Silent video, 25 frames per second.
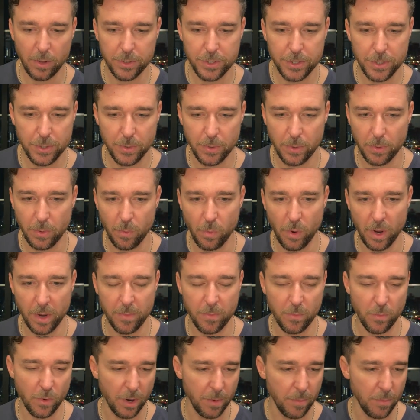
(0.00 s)
do
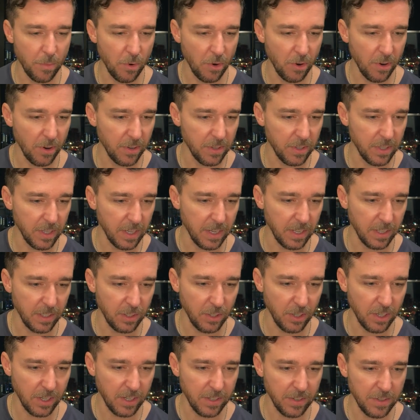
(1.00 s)
one more
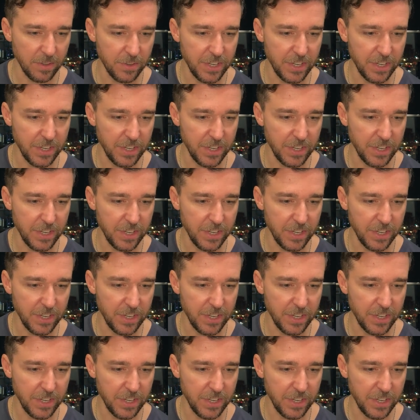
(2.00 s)
look.